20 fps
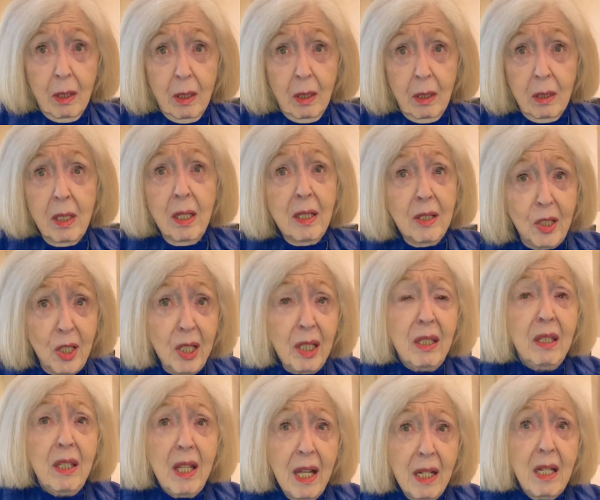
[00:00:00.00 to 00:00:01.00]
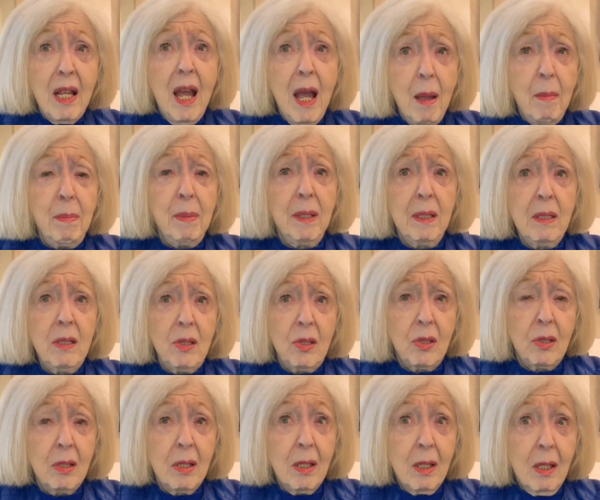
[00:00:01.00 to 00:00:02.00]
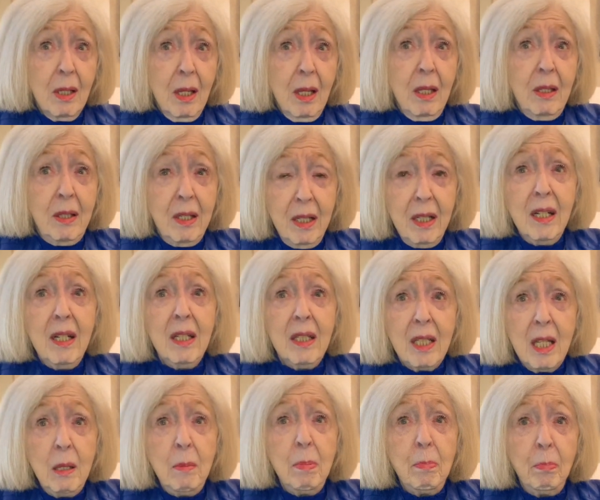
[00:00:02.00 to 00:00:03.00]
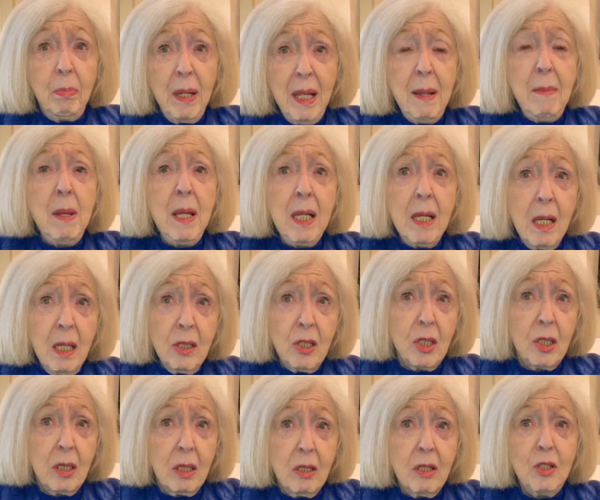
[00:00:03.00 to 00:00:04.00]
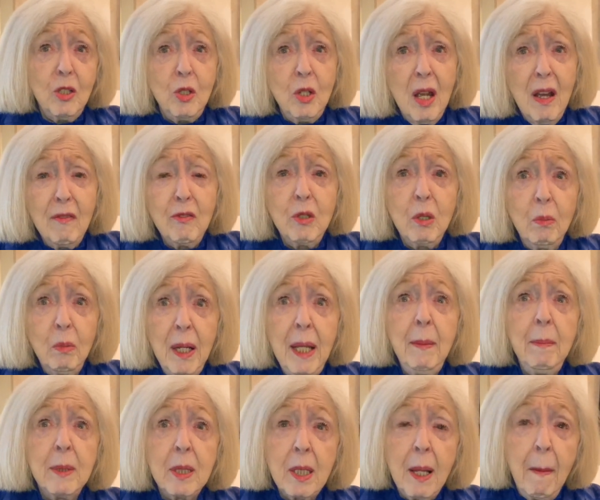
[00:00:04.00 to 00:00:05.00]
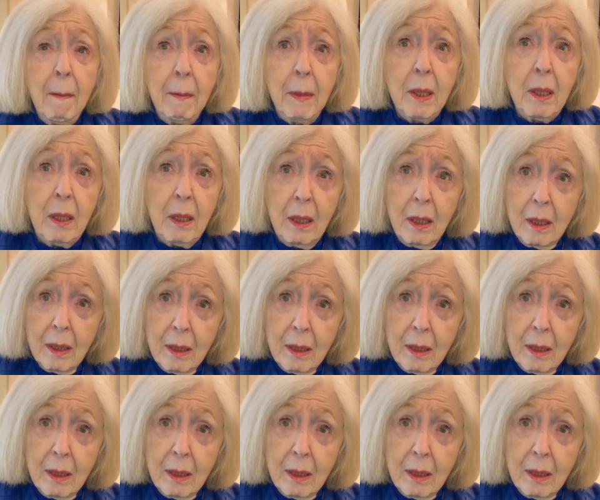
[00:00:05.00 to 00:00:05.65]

And until that happens, they're going to keep blaming us because you have to blame somebody.